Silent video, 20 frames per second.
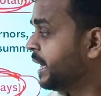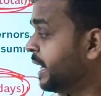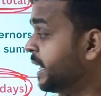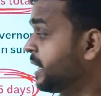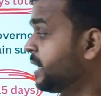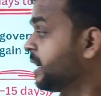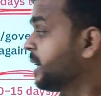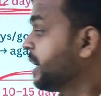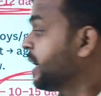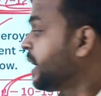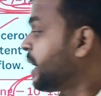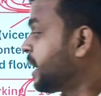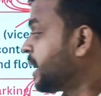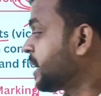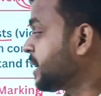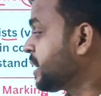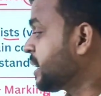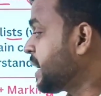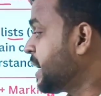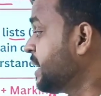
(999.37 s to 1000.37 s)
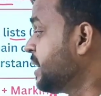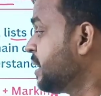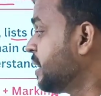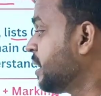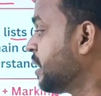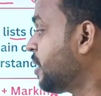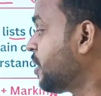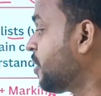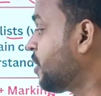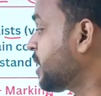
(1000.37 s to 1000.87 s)
And underline
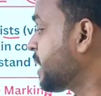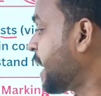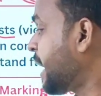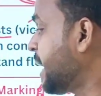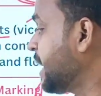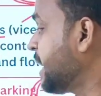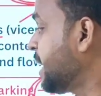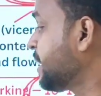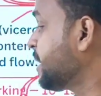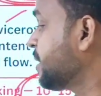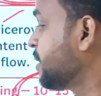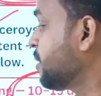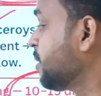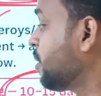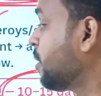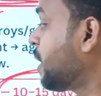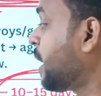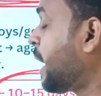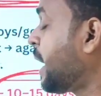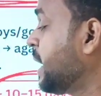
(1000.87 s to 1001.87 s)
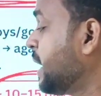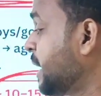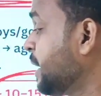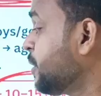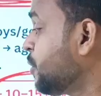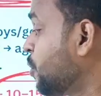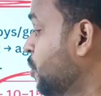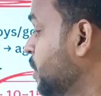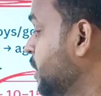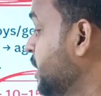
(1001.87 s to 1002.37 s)
or
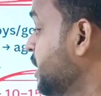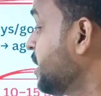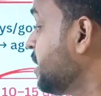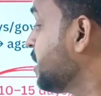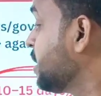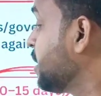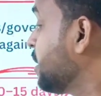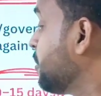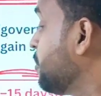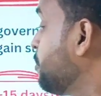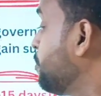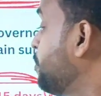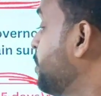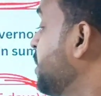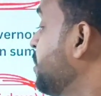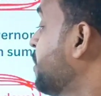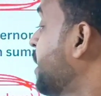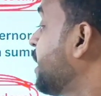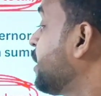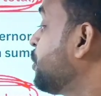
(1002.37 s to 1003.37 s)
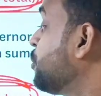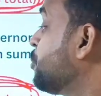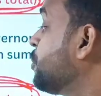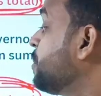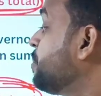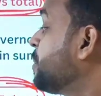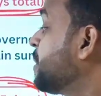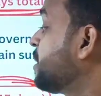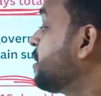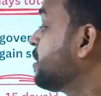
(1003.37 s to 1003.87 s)
highlight only PYQ
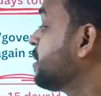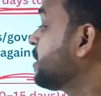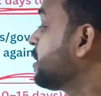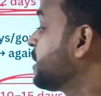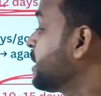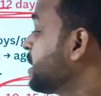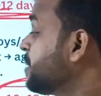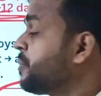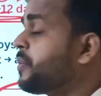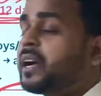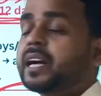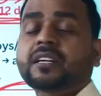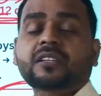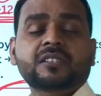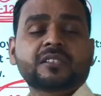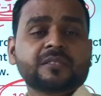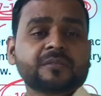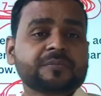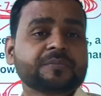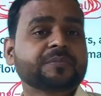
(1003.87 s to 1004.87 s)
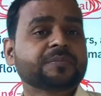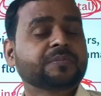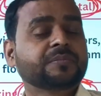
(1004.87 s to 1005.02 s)
repeated facts,